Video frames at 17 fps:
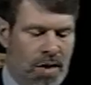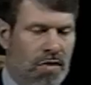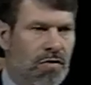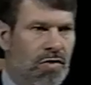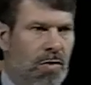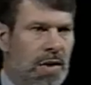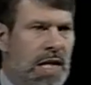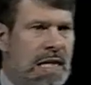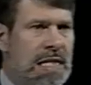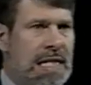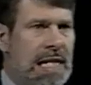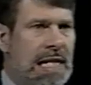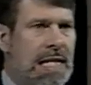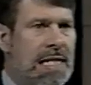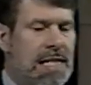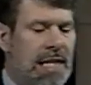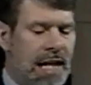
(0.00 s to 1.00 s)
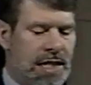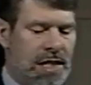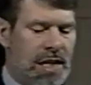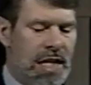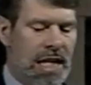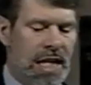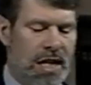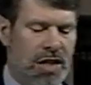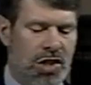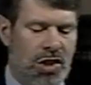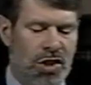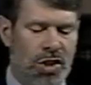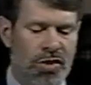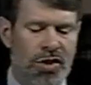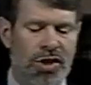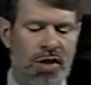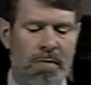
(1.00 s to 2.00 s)
From these insights, it's
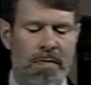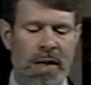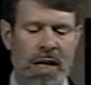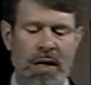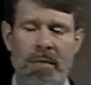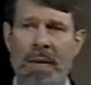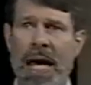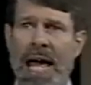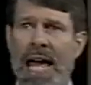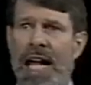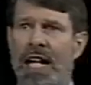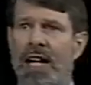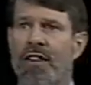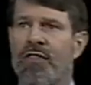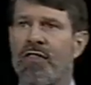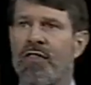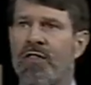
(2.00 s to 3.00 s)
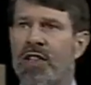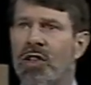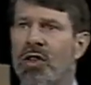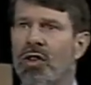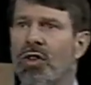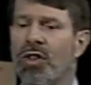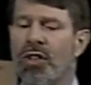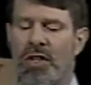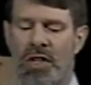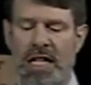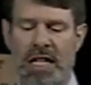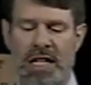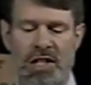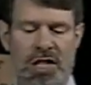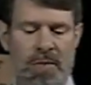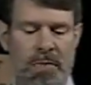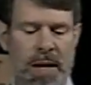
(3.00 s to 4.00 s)
clear that the Big Bang filled the
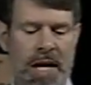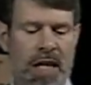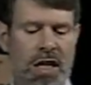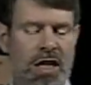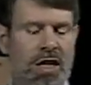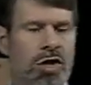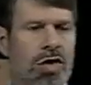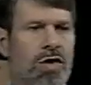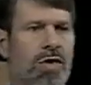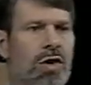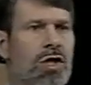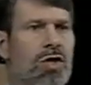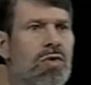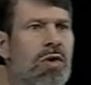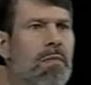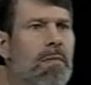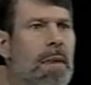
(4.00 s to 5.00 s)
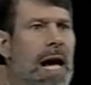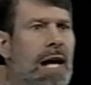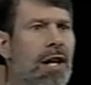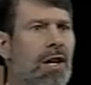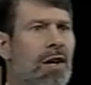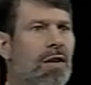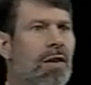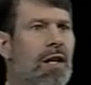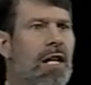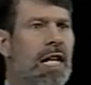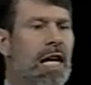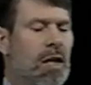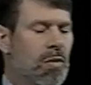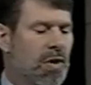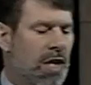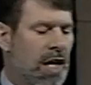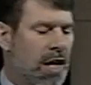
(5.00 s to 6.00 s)
expanding universe with matter
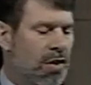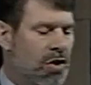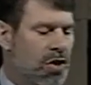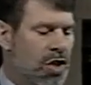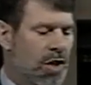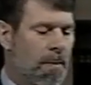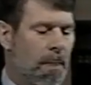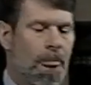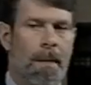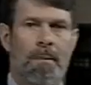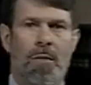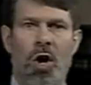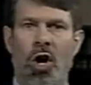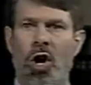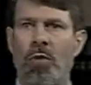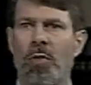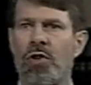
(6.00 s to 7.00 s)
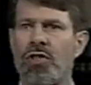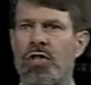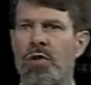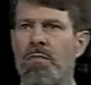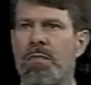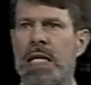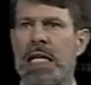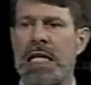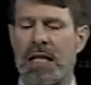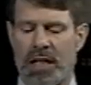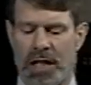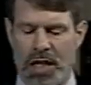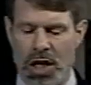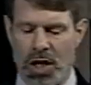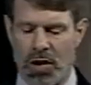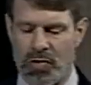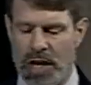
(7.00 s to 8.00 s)
and with energy. Almost
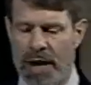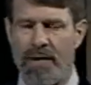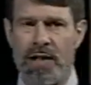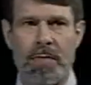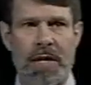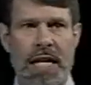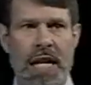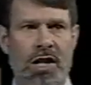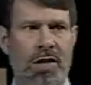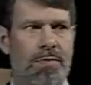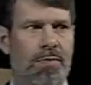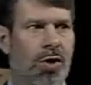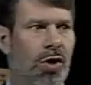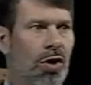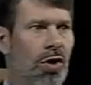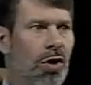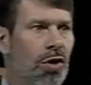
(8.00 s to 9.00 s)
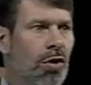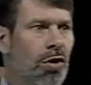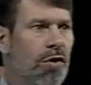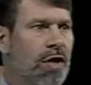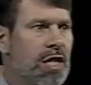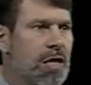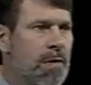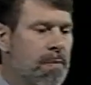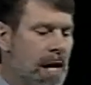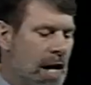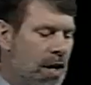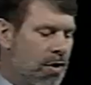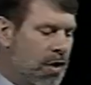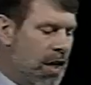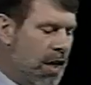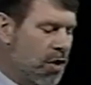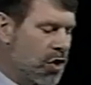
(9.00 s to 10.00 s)
immediately, gravity began to pull this
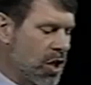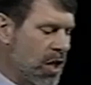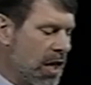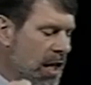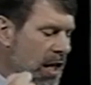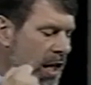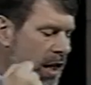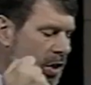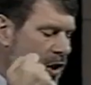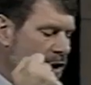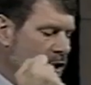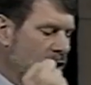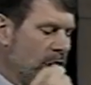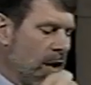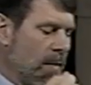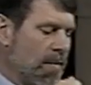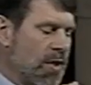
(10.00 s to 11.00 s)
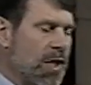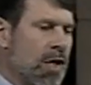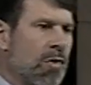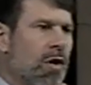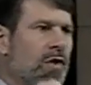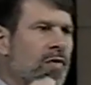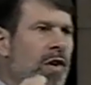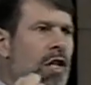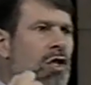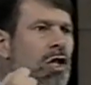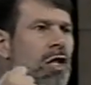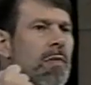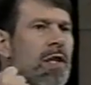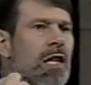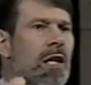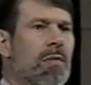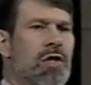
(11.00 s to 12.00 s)
matter and energy into clumps that would eventually
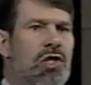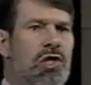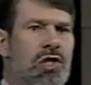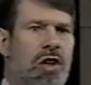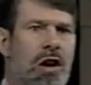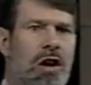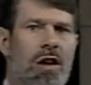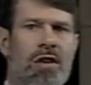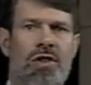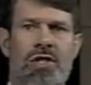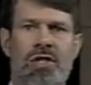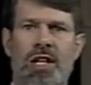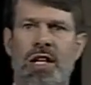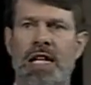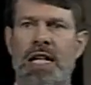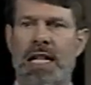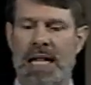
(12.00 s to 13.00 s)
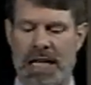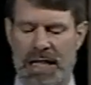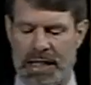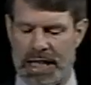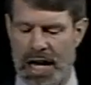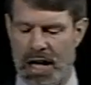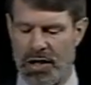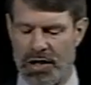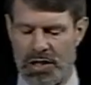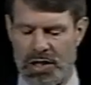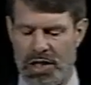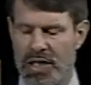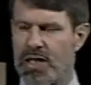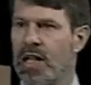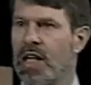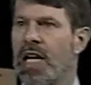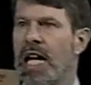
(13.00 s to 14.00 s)
become stars and
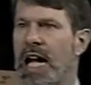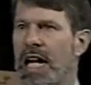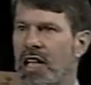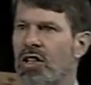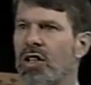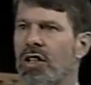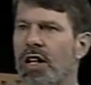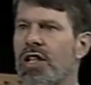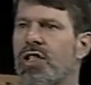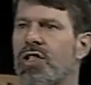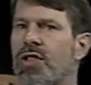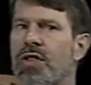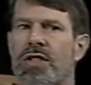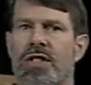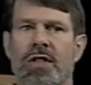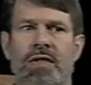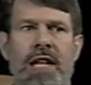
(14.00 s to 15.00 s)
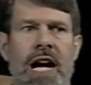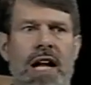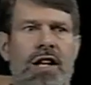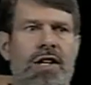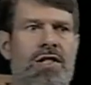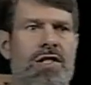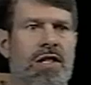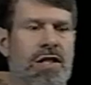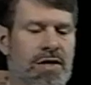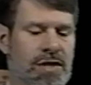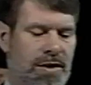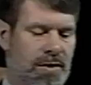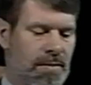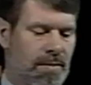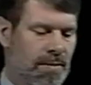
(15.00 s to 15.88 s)
galaxies and clusters of galaxies.